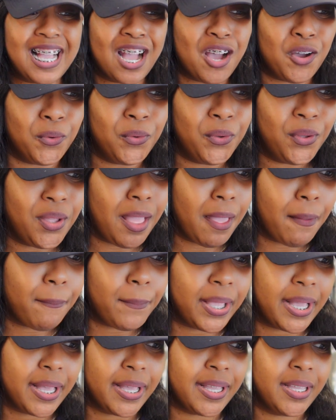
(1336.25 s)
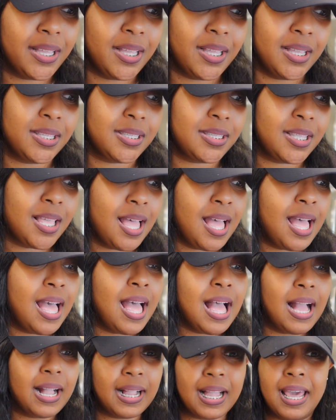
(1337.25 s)
go. Because
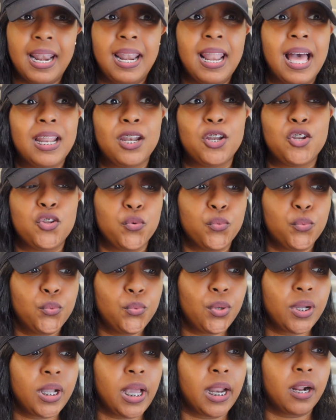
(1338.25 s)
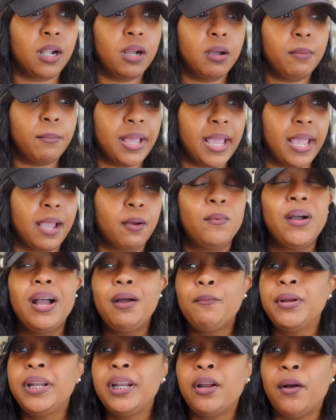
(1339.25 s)
I got a lot to do. I got to come back. Well,
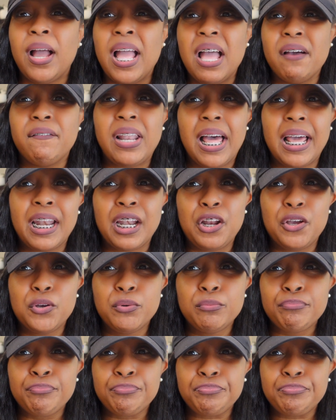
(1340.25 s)
I really don't have a lot to do.